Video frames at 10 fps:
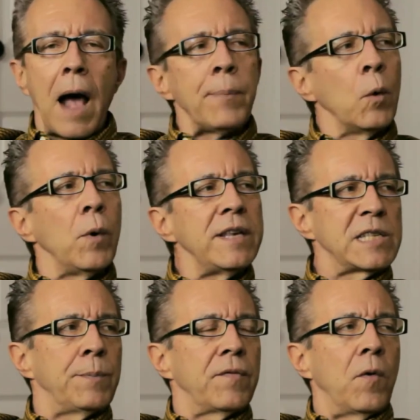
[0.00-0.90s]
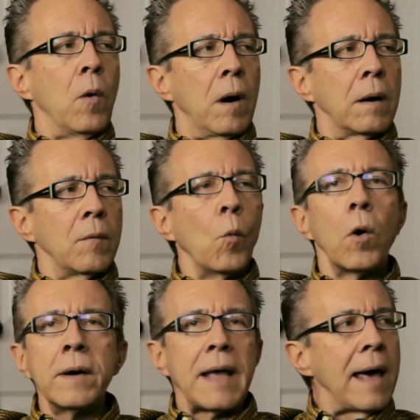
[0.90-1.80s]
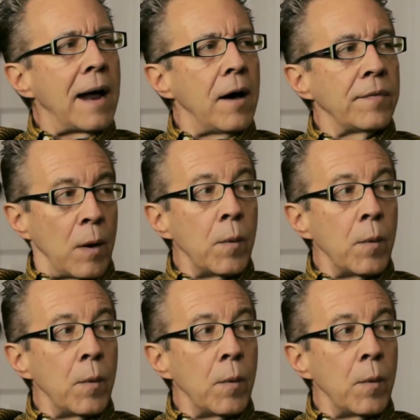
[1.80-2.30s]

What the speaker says: A couple of weeks before, word got out